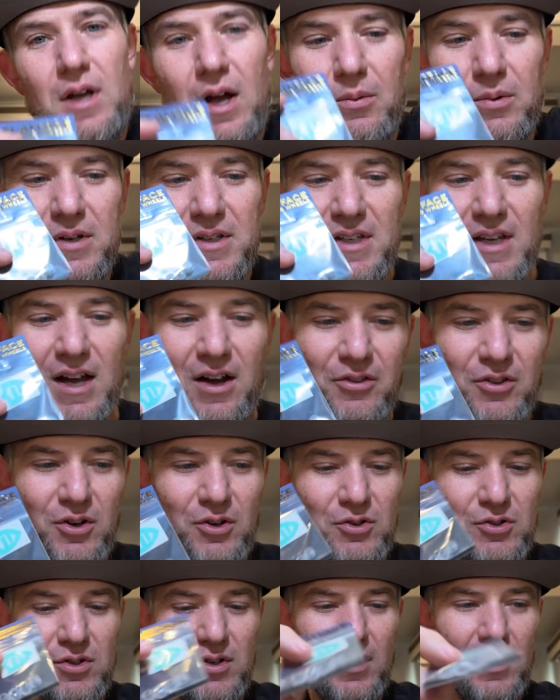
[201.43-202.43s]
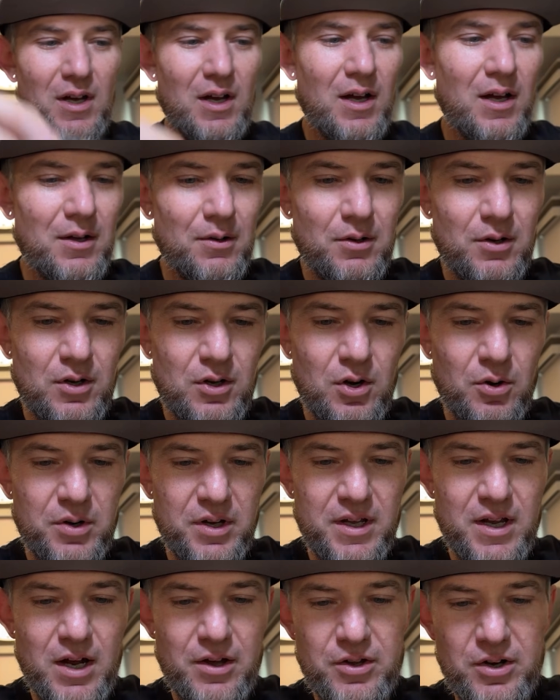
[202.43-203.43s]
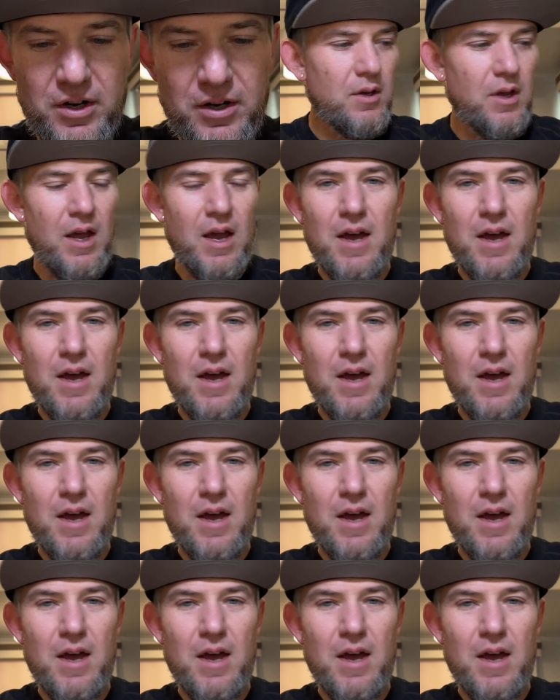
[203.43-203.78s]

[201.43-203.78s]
want to see how those go together.